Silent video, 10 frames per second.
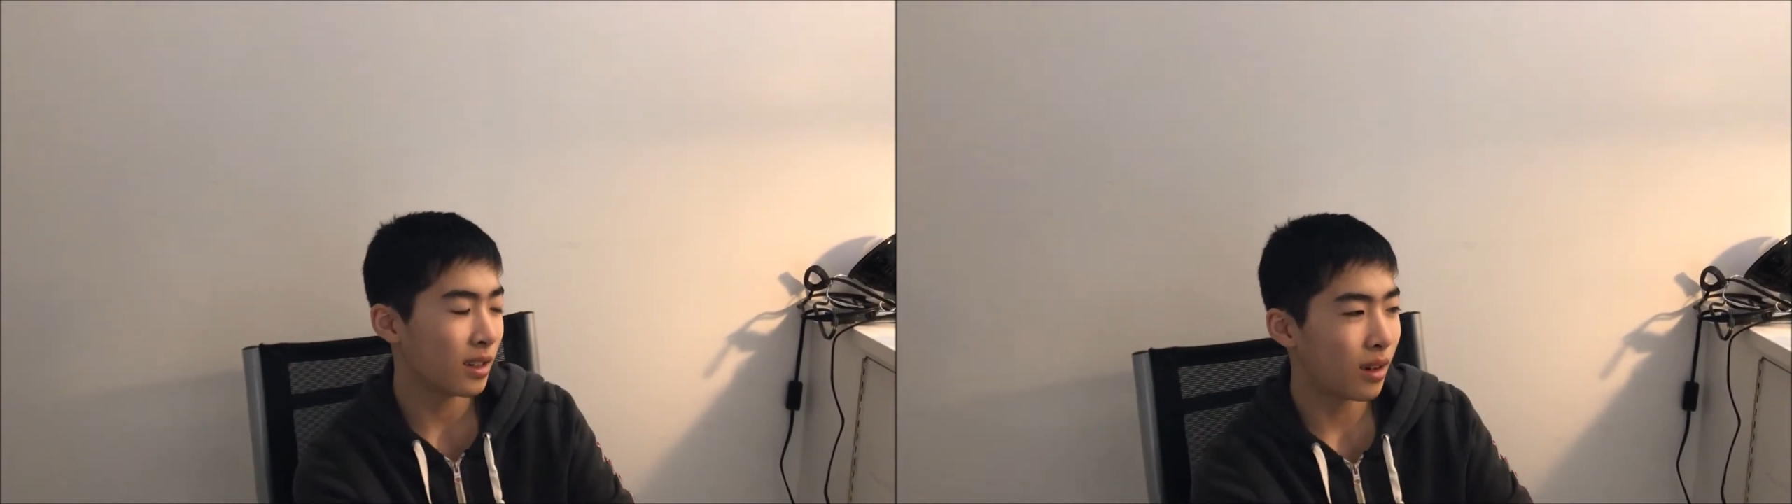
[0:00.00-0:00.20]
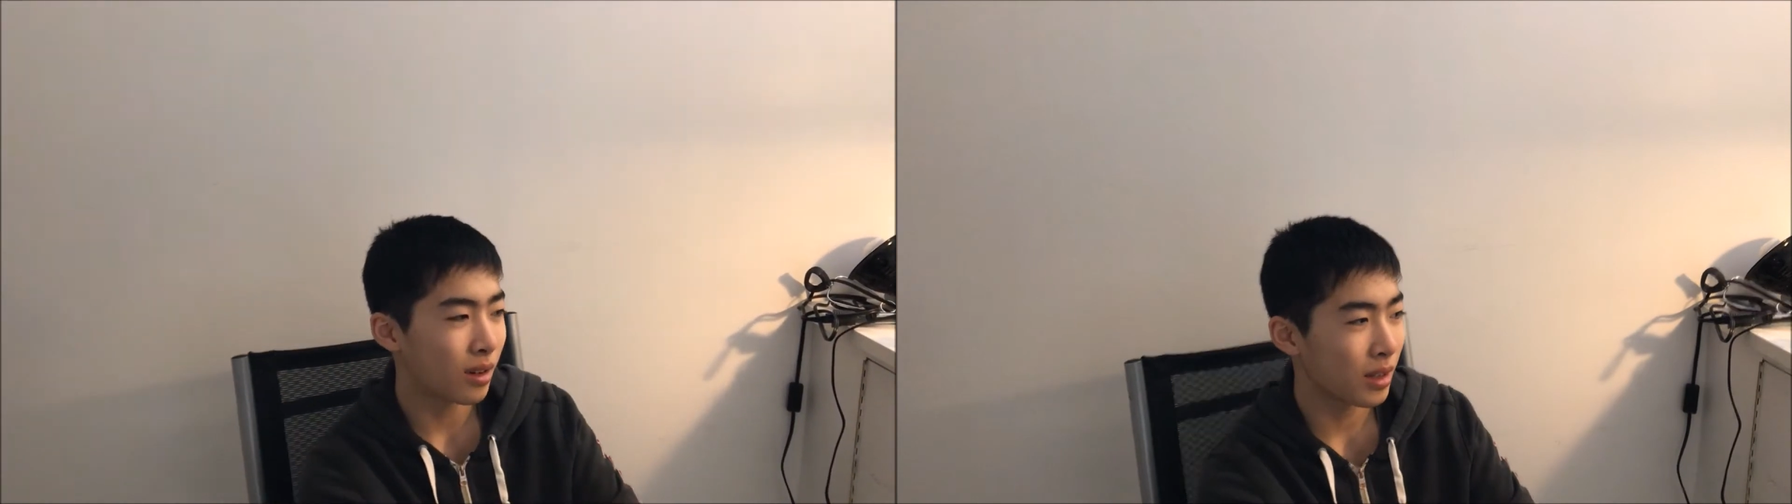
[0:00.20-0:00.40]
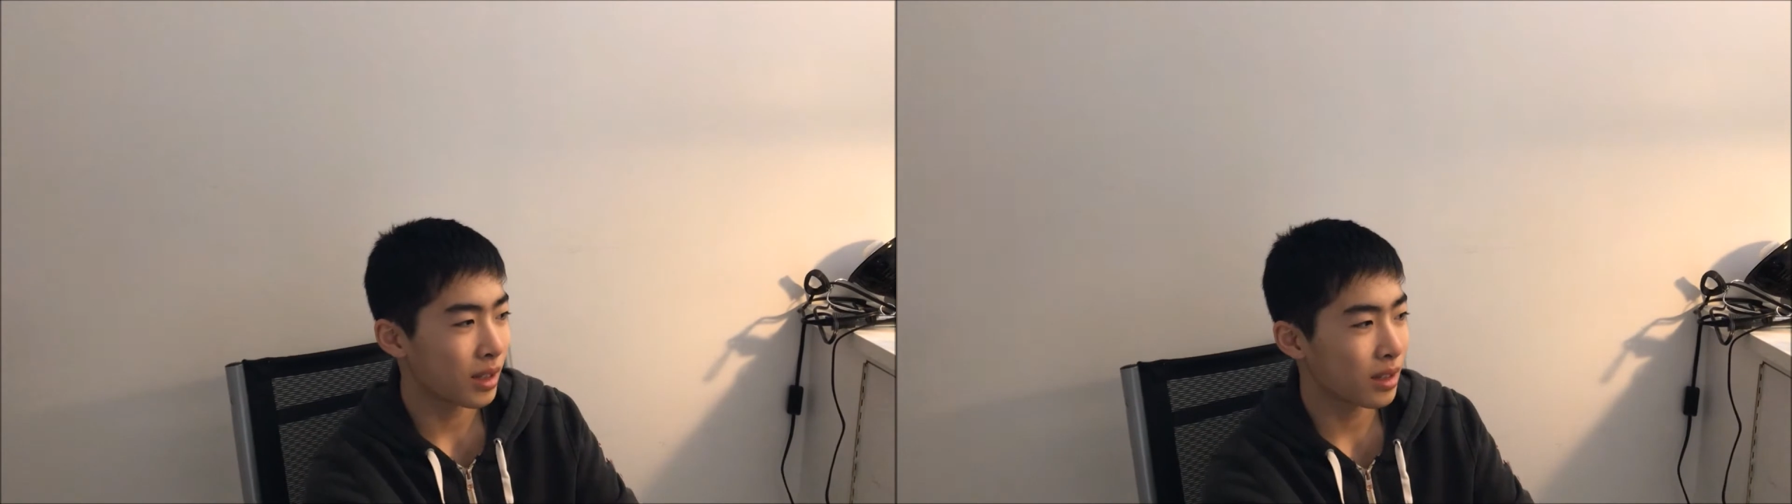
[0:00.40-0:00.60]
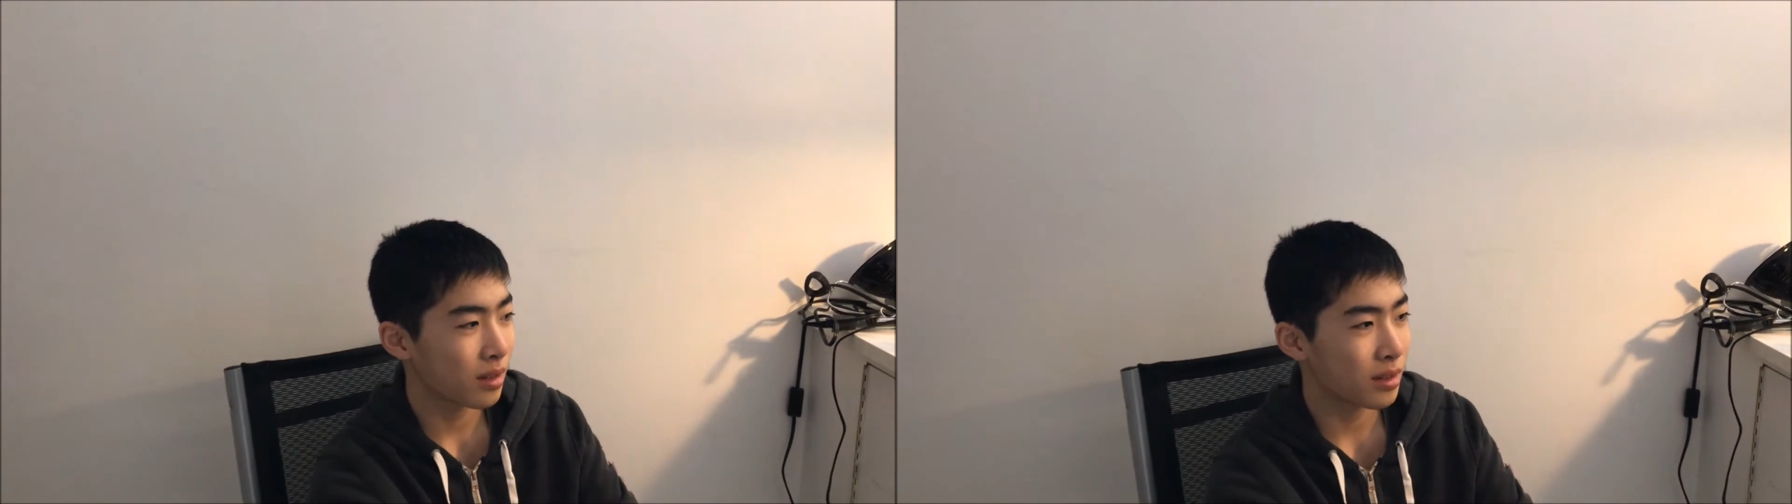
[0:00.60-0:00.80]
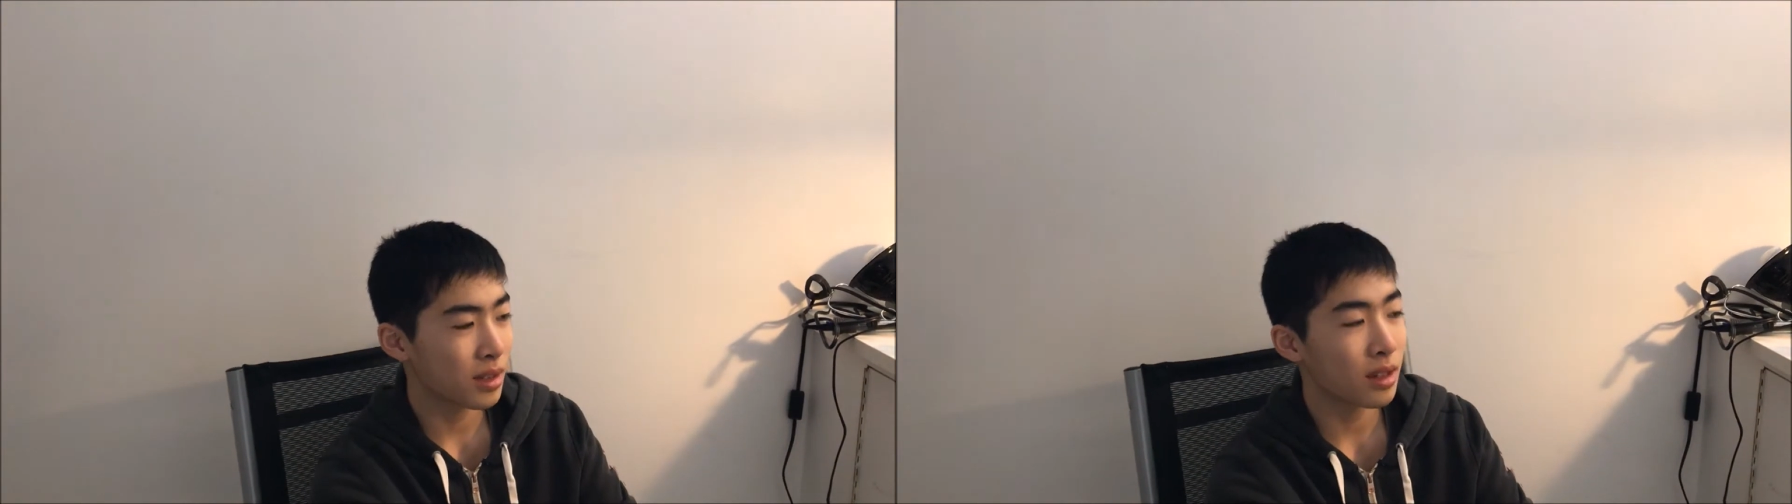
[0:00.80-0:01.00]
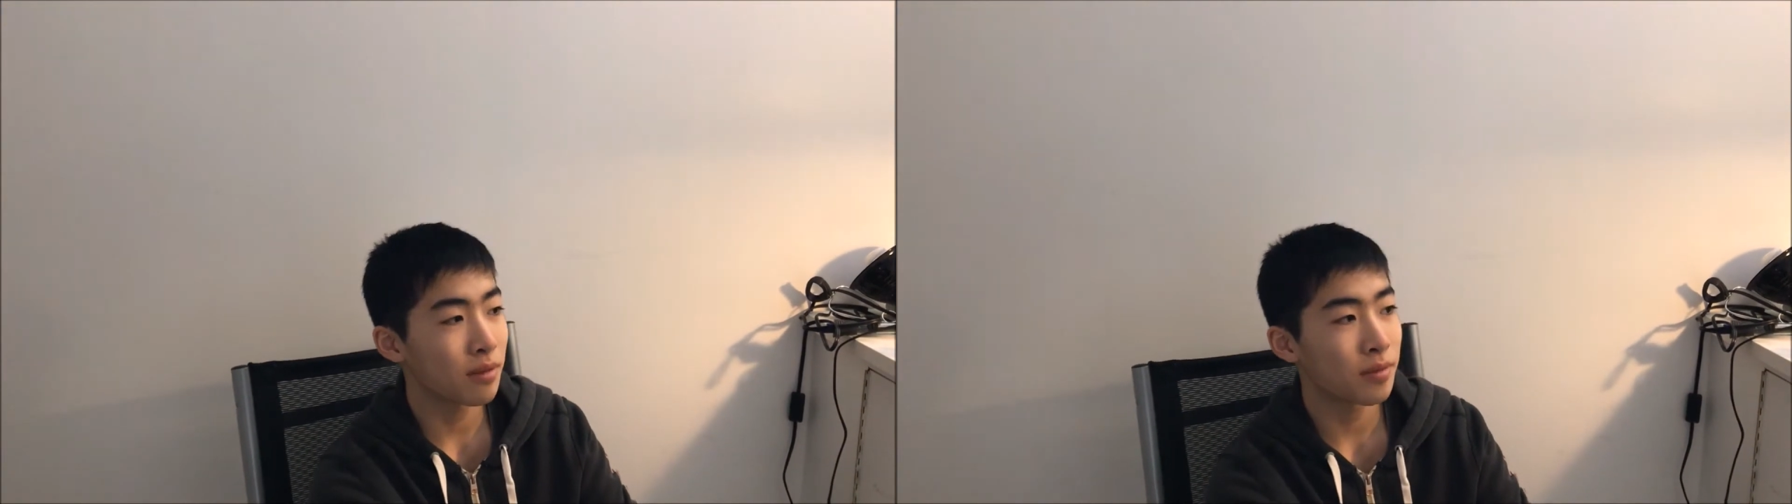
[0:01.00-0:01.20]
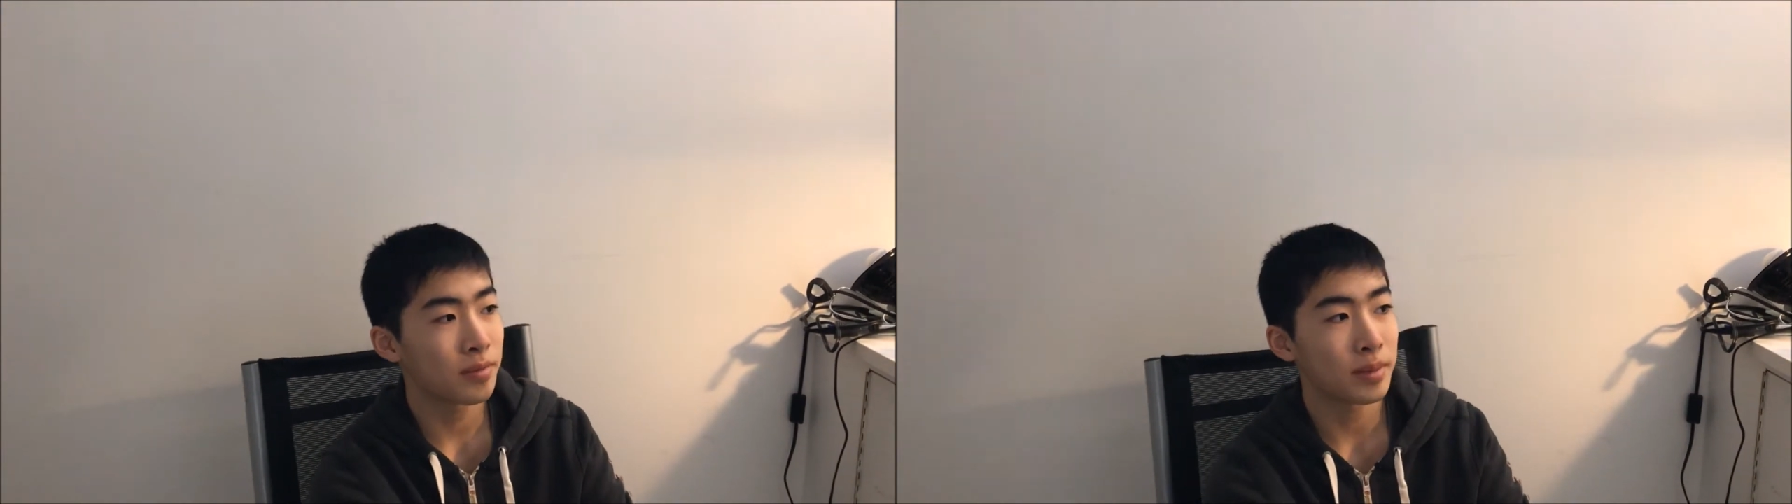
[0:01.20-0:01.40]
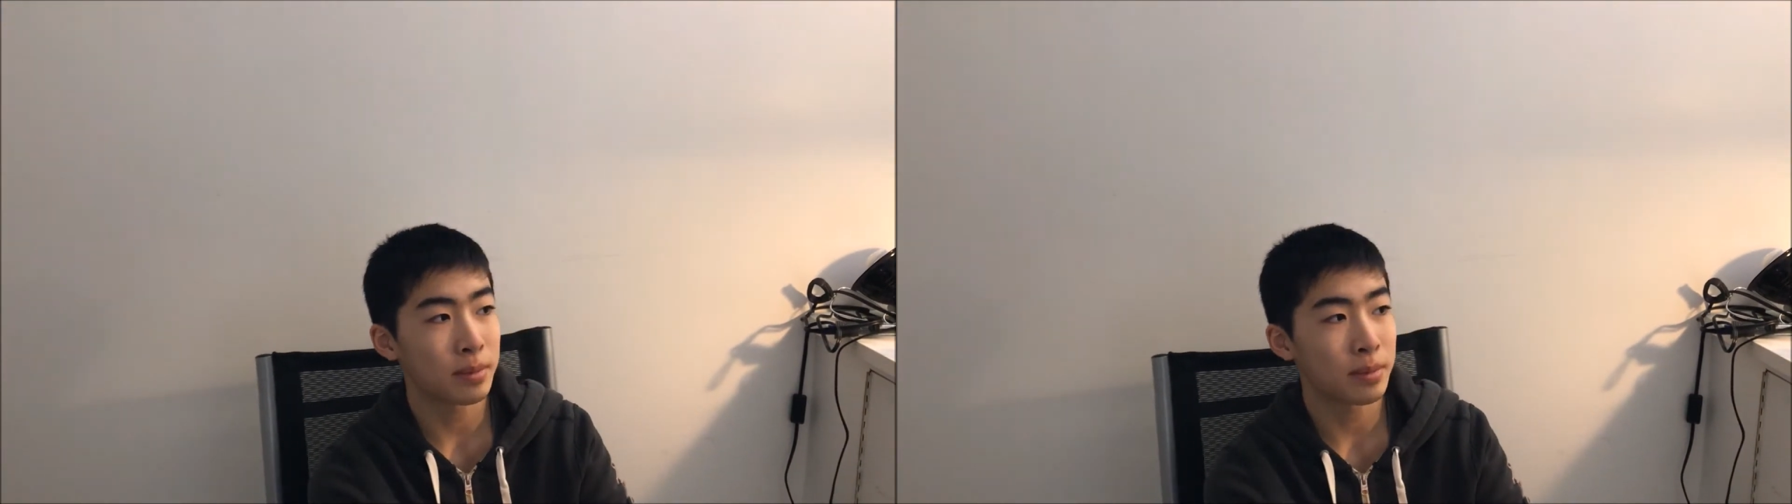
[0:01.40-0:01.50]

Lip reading: other stuff.